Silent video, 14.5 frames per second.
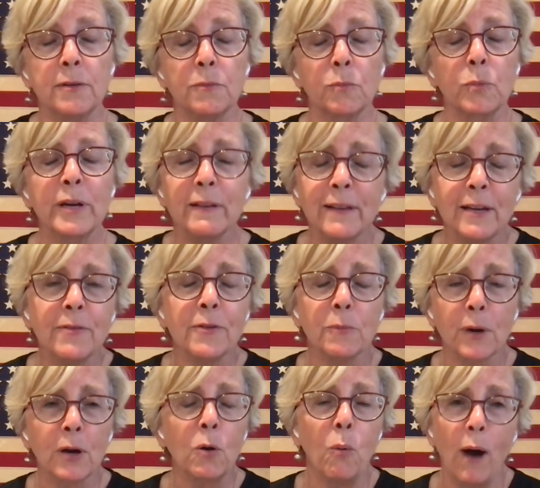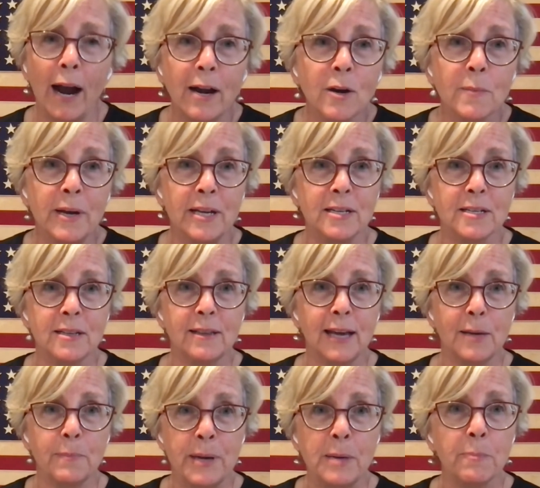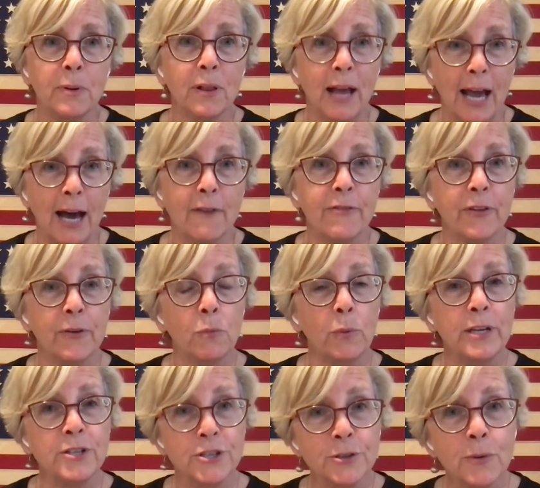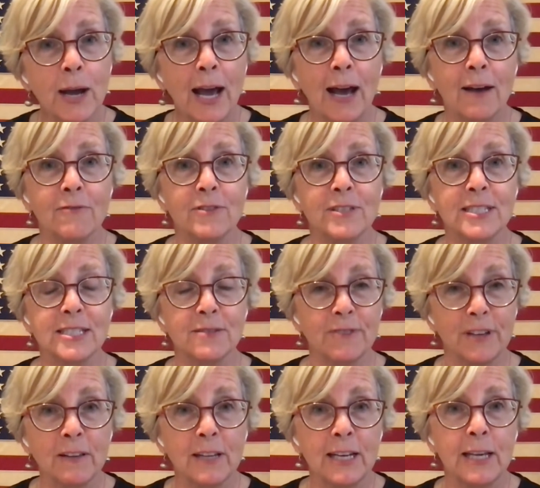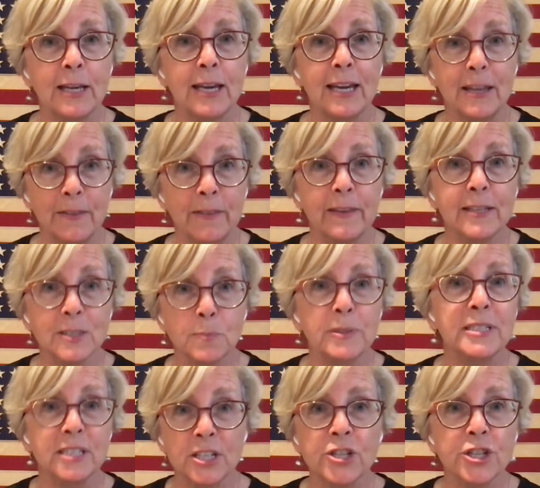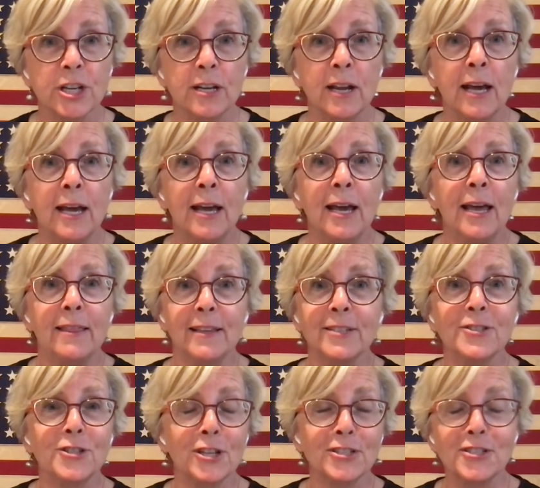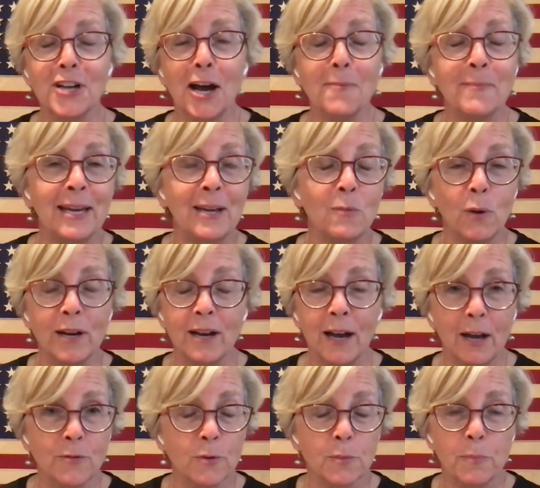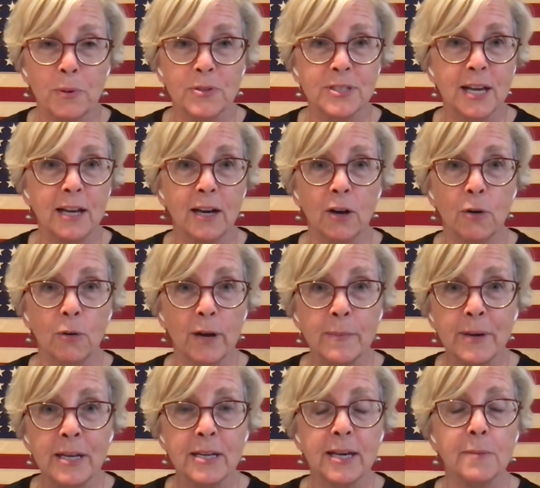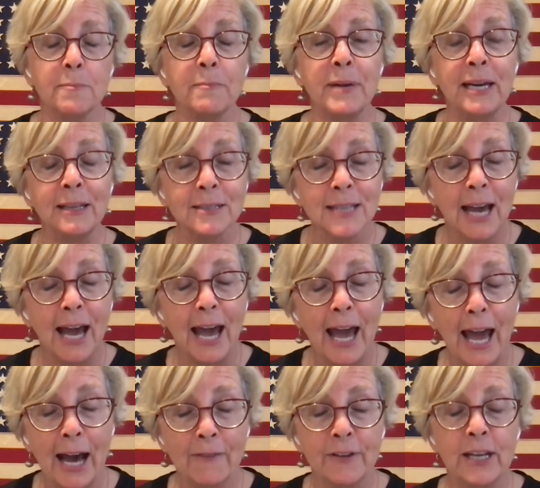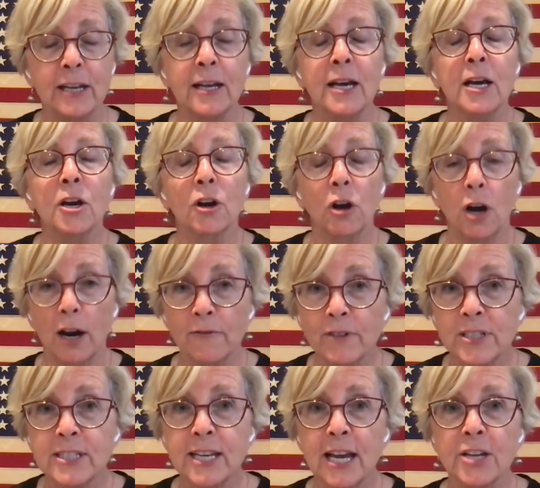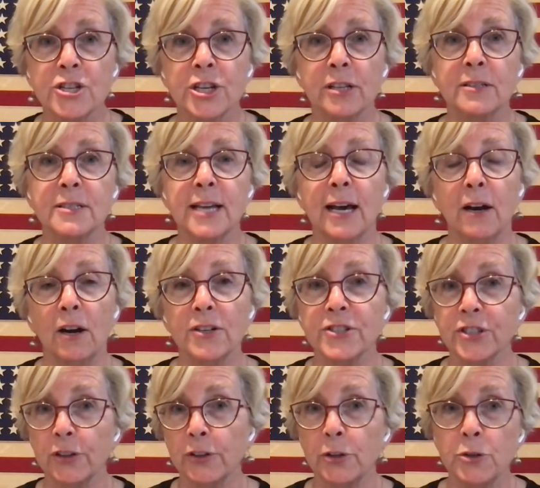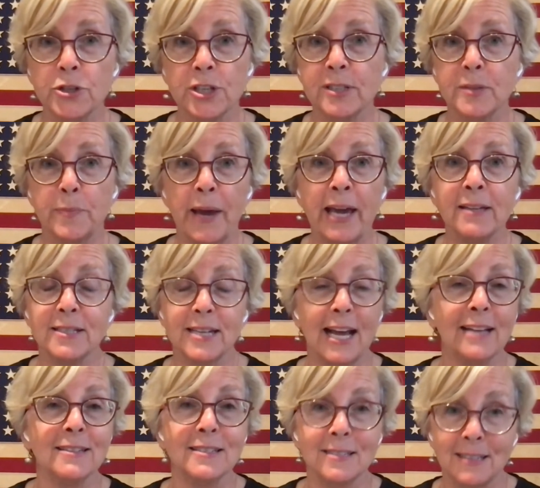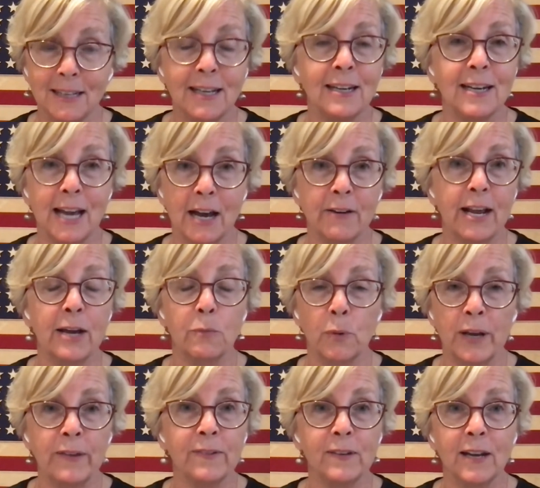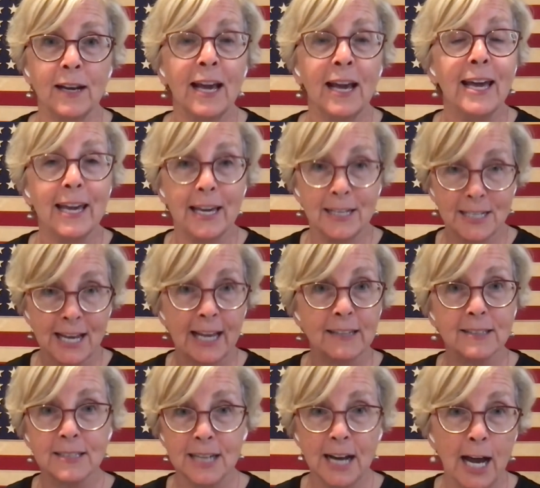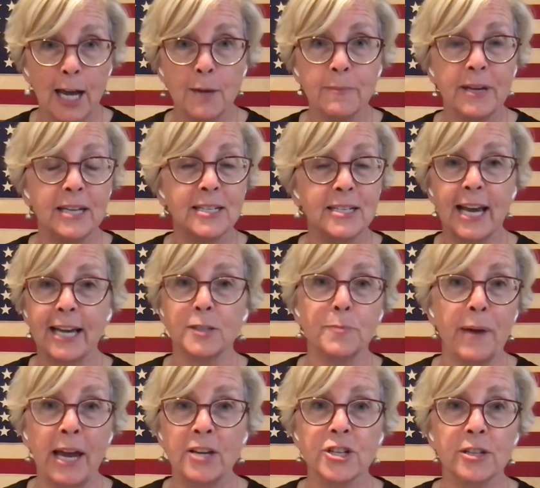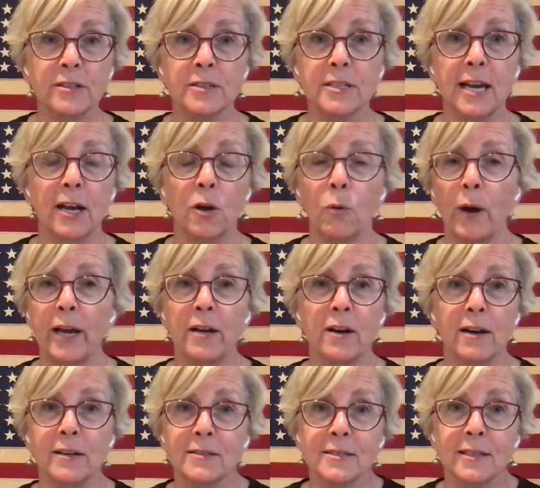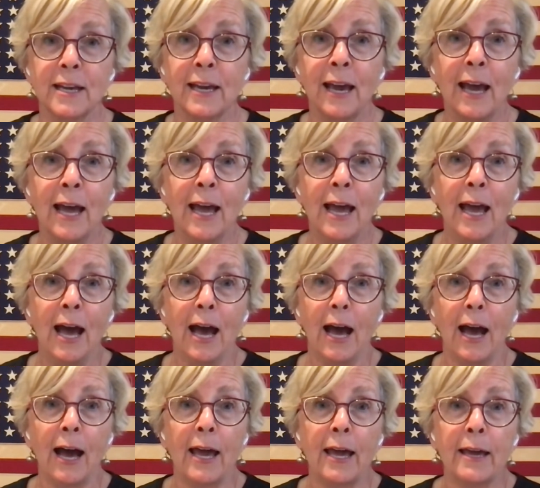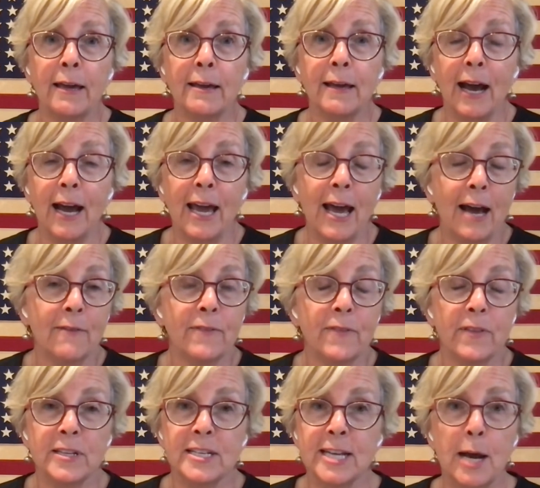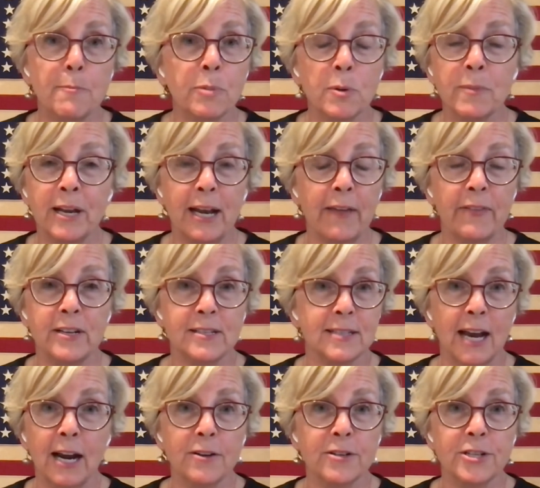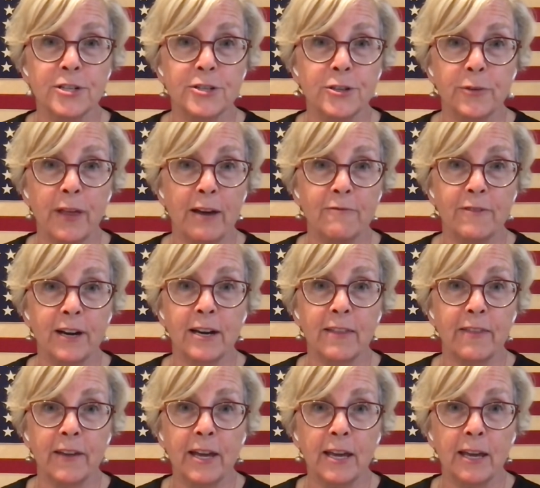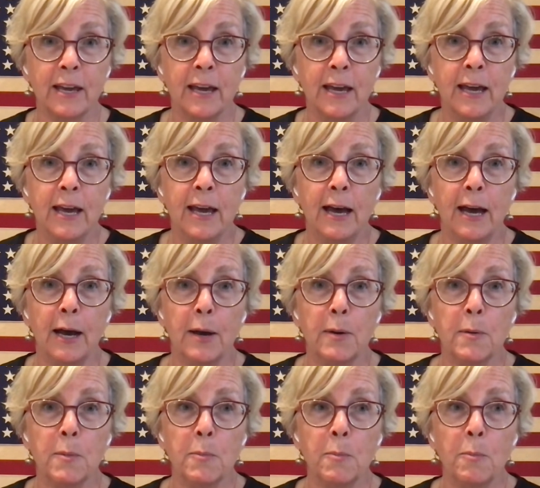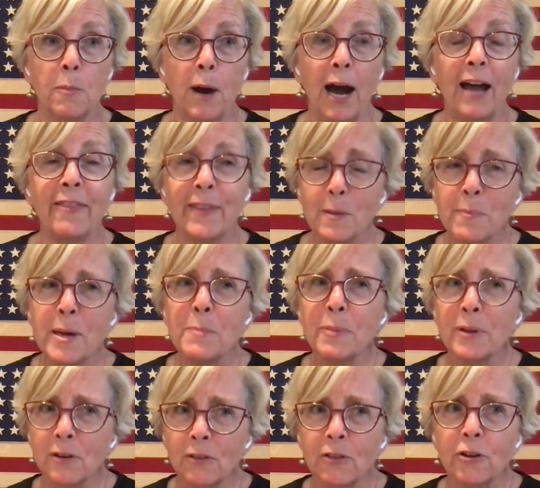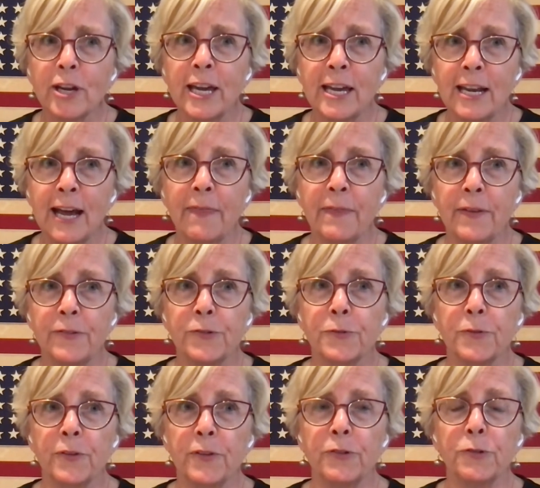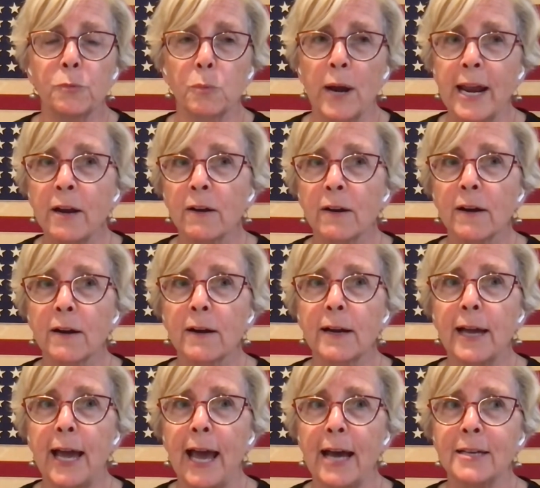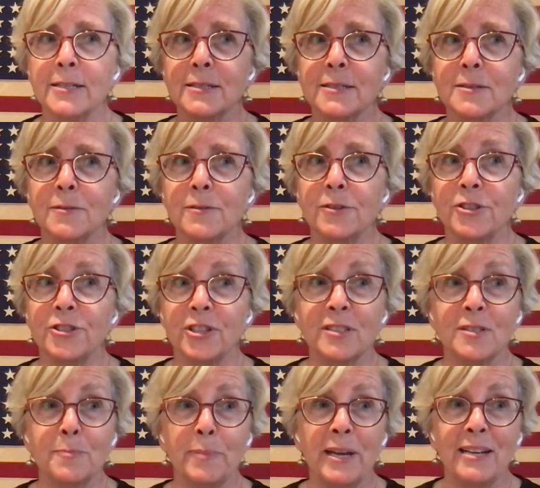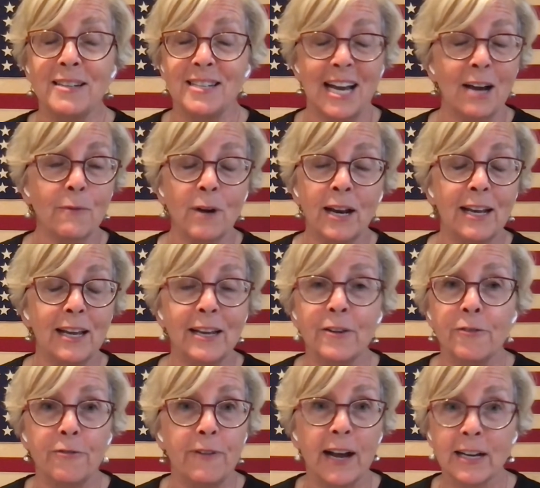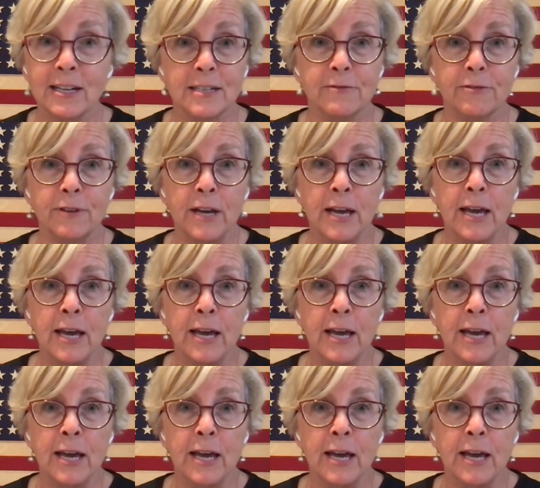really the requirement that people have that we do have civility in this position. This does not mean 100% agreement. It means having conversations that are solutions based and sitting down and reasoning. It takes time, it takes patience, and quite honestly, I have the temperament and the desire to do that very thing. I think people are looking at this rancor as just being downright ineffective.